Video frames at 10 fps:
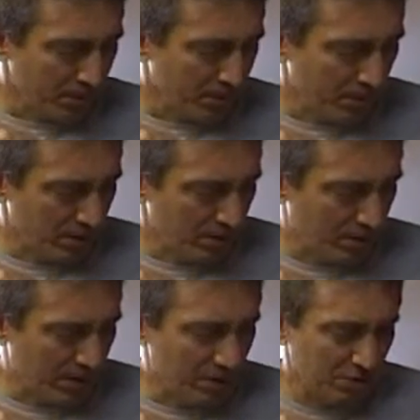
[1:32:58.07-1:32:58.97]
Uh,
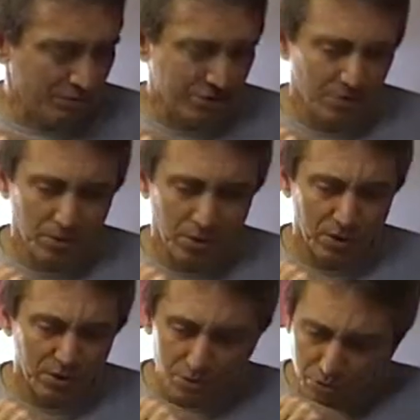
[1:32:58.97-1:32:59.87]
I know
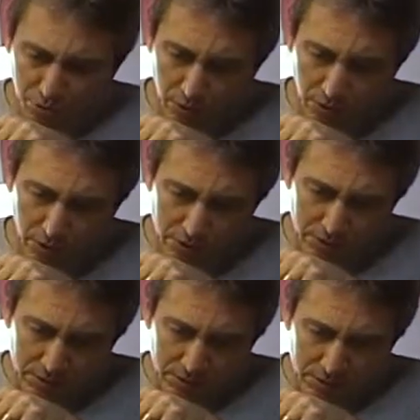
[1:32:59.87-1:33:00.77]
someone who uh,
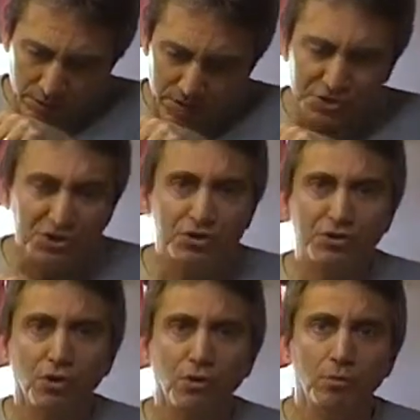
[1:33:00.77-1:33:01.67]
is the
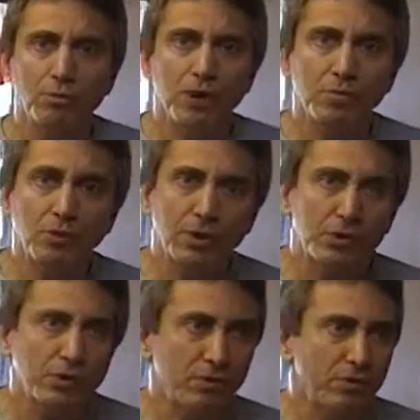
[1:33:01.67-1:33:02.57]
sole
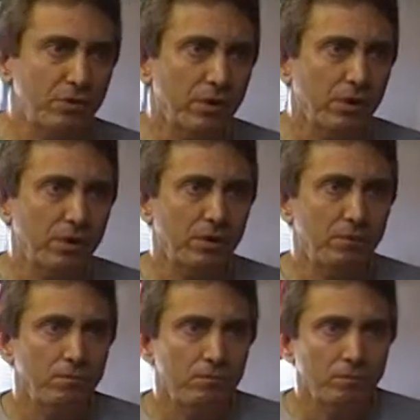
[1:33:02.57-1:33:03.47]
breadwinner uh,